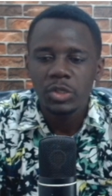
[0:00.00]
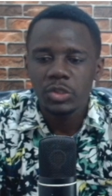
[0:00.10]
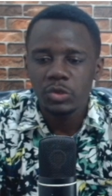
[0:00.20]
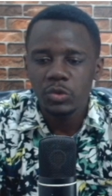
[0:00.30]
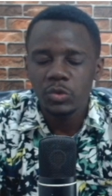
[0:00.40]

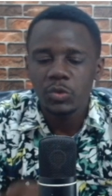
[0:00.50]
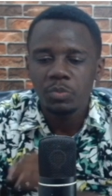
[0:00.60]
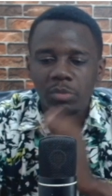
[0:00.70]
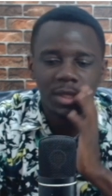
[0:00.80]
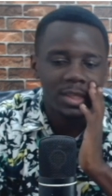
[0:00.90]
to
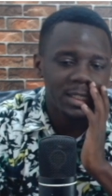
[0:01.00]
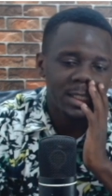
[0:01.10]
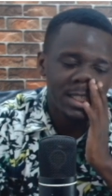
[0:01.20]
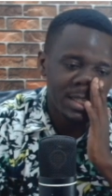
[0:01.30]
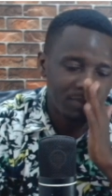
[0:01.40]
the
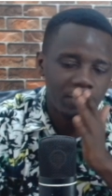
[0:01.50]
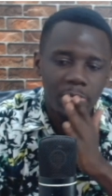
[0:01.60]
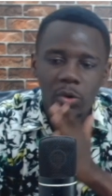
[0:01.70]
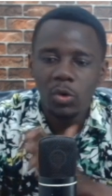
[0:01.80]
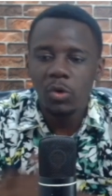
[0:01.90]
team
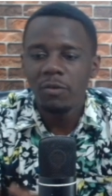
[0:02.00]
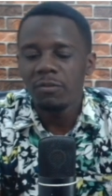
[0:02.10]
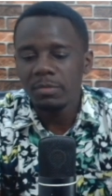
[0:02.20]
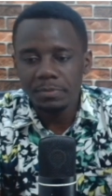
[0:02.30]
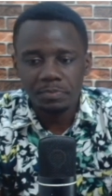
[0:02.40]

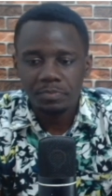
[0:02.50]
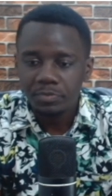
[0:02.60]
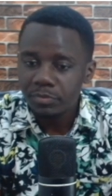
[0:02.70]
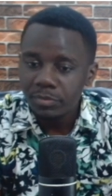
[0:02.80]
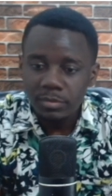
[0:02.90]
of
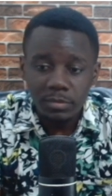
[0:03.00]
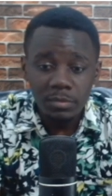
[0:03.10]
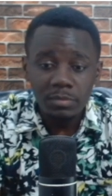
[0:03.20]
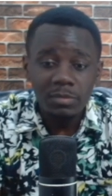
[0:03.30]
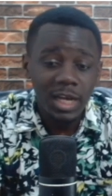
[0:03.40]

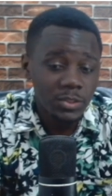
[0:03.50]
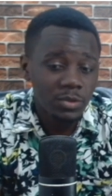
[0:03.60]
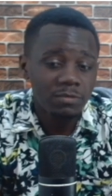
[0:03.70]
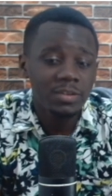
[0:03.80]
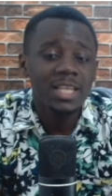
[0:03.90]

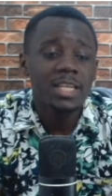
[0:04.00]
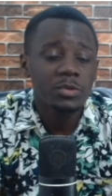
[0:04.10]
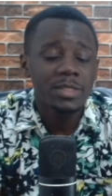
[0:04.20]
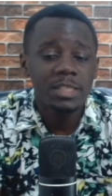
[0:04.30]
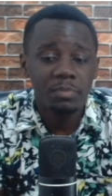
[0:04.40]
Aston Villa that
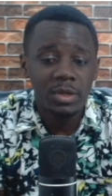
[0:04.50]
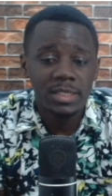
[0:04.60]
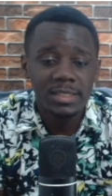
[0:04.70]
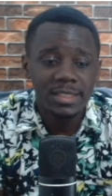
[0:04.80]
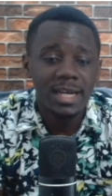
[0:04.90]
we need
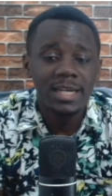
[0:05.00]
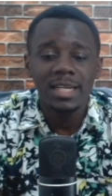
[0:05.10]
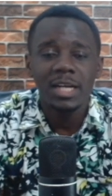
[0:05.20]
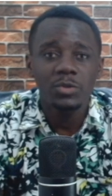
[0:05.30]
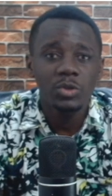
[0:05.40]
points. And
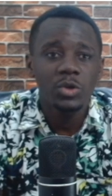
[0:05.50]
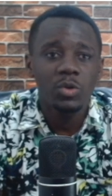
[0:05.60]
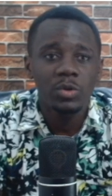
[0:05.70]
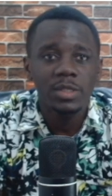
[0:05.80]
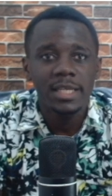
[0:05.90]
Antonio
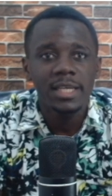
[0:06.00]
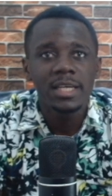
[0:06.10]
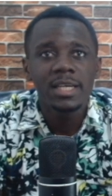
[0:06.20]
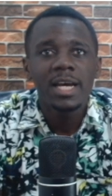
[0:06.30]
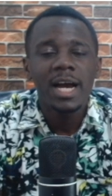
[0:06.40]
Conte
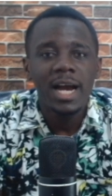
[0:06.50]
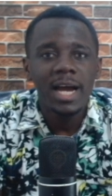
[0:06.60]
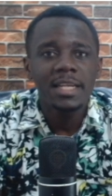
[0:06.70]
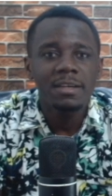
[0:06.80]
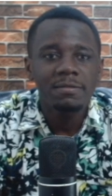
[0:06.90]

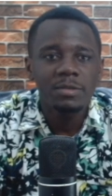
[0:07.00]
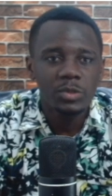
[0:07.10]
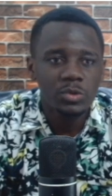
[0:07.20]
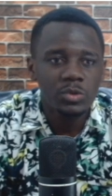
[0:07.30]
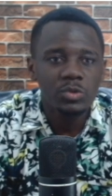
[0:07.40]
had every
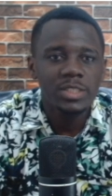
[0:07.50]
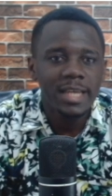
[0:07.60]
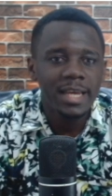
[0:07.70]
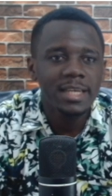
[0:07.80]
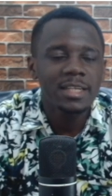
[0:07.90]
reason to
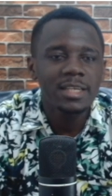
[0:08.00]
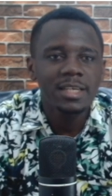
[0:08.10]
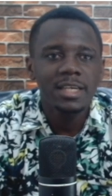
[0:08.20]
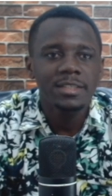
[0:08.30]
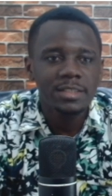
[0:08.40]
sign
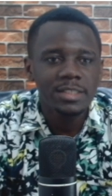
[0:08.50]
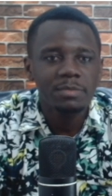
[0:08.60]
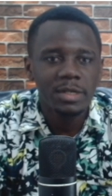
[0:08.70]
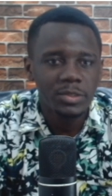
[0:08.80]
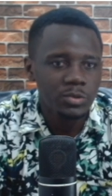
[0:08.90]
a
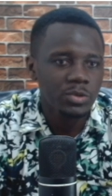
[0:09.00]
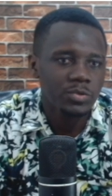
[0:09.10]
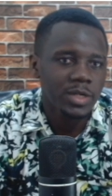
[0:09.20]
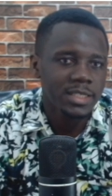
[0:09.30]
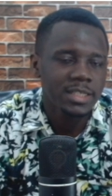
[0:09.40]
6-month
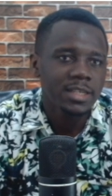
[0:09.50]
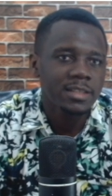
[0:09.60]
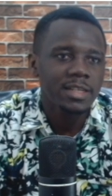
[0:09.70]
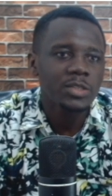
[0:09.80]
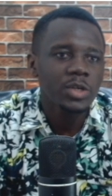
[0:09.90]
contract
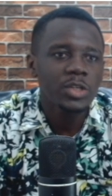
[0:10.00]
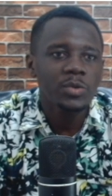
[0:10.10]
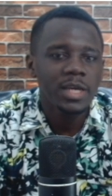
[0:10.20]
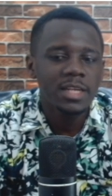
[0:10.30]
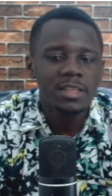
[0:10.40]
that is going to
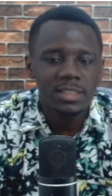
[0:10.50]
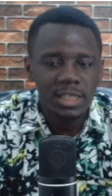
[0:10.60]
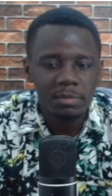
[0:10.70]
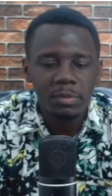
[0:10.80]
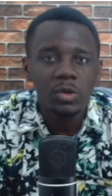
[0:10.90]
end in the
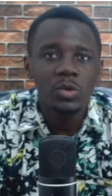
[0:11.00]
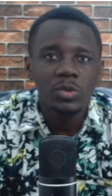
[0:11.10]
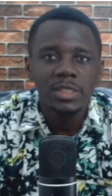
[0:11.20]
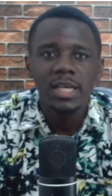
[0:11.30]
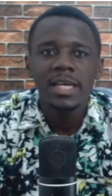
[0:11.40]
summer
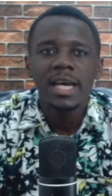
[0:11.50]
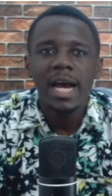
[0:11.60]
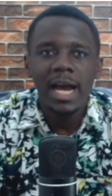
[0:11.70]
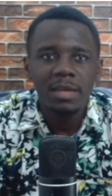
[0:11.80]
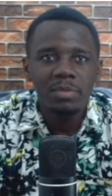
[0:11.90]
because
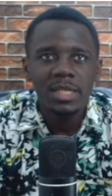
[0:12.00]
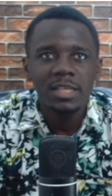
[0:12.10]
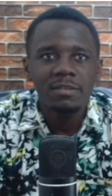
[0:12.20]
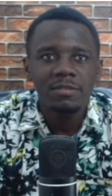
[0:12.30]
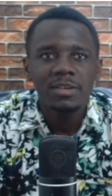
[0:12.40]
I
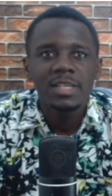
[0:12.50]
believe